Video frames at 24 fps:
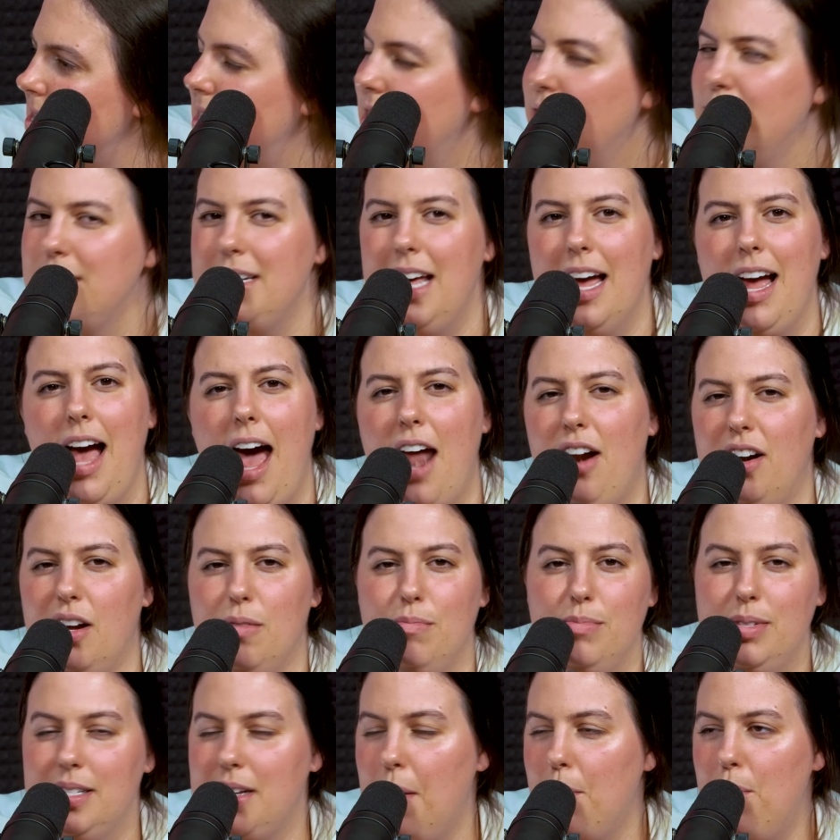It was like, I don't
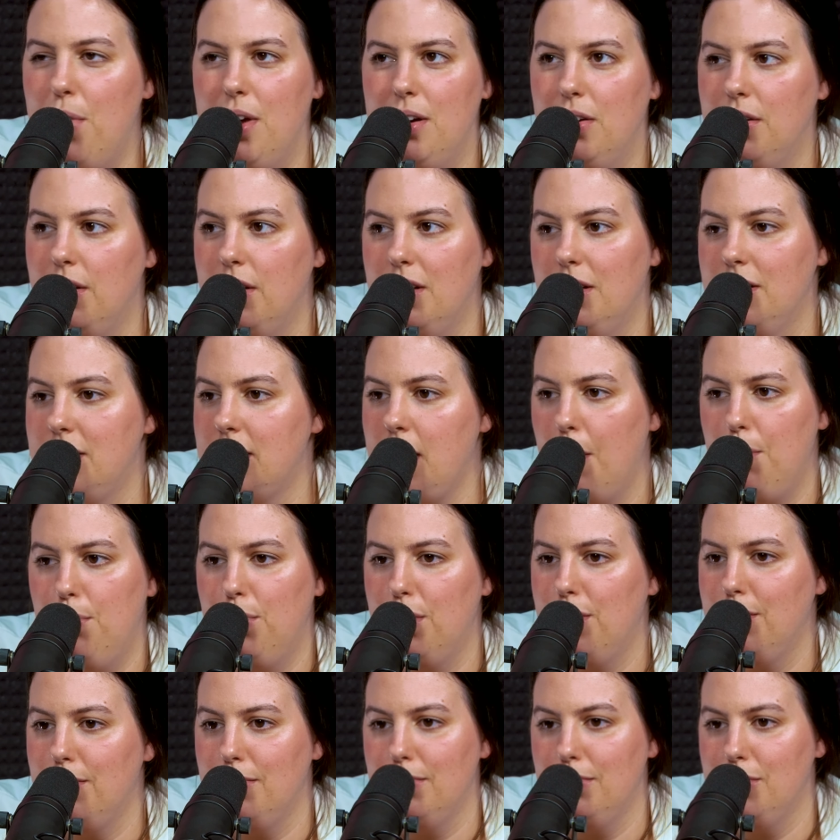know, someone
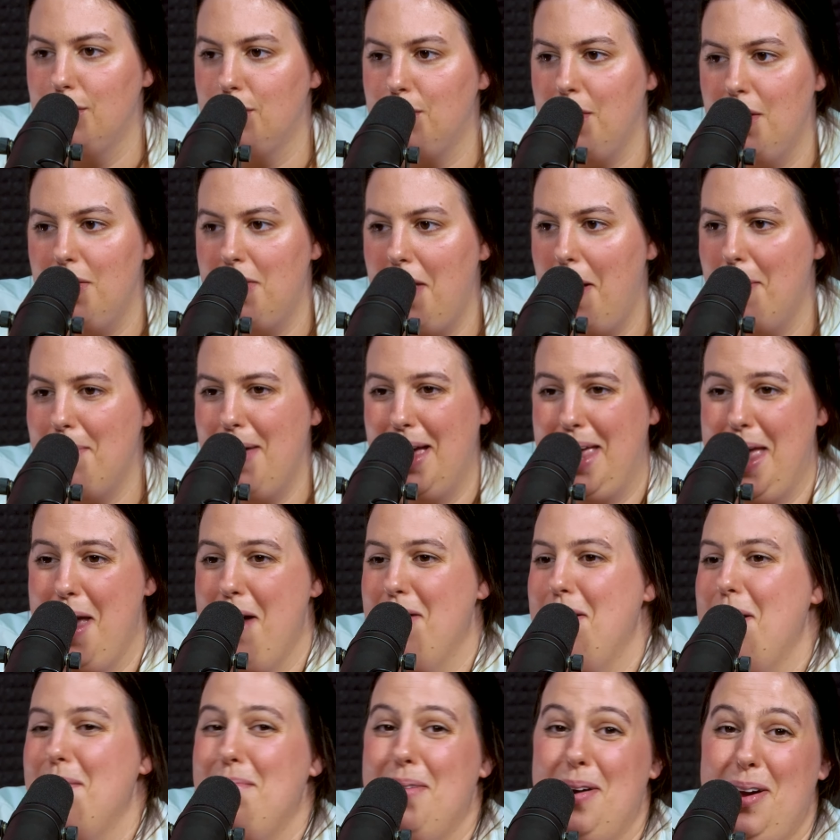someone was with them. I
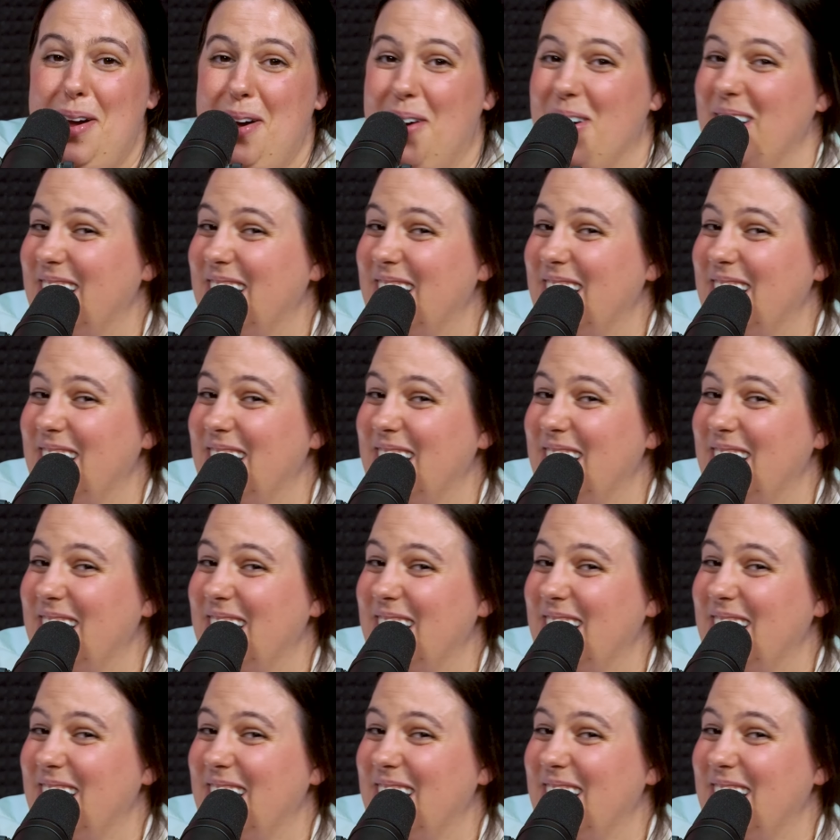can't remember who. A